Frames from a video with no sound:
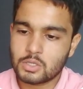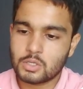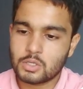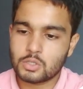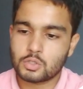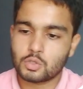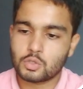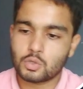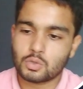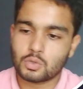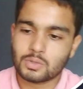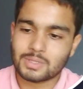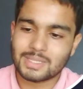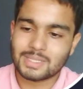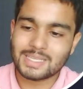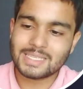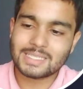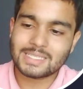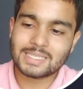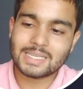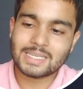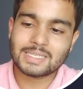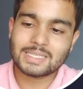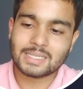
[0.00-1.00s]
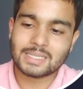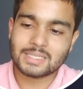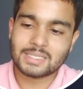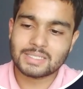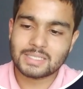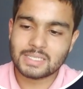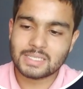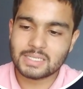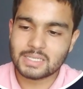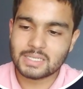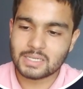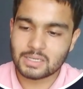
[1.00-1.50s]
So this is
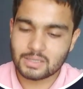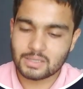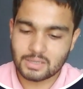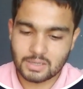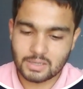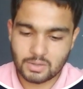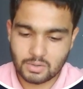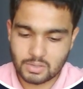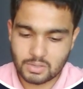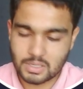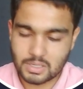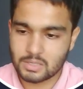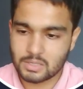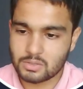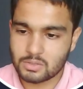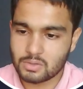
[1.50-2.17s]
considered okay.